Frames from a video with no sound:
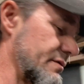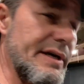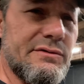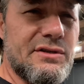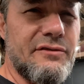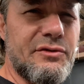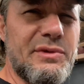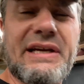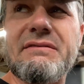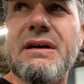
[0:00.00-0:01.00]
that was all from,
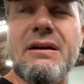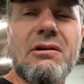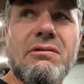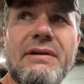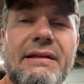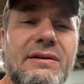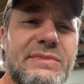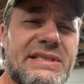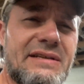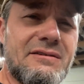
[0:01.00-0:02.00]
like, I don't know,
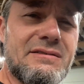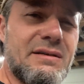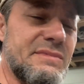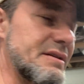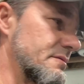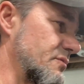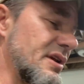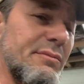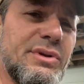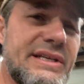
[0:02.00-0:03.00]
LMC or something, one of
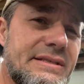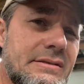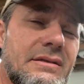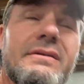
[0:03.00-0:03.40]
them places.